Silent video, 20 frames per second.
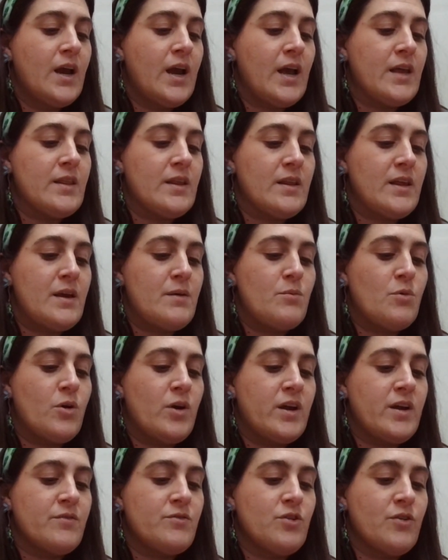In the late
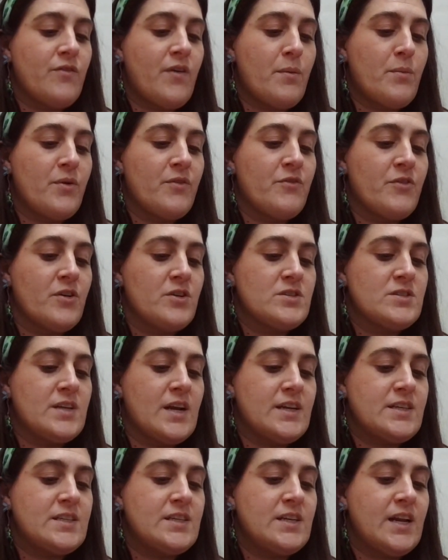morning of November 1st,
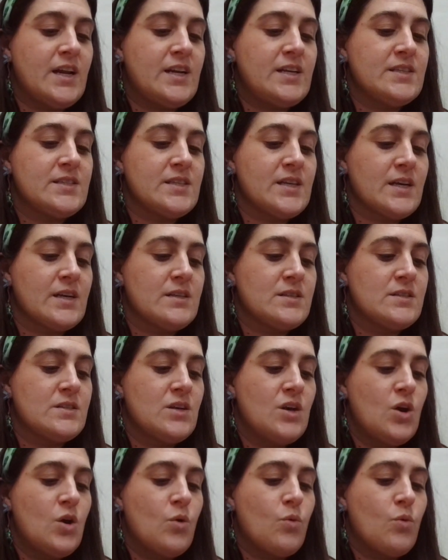1986,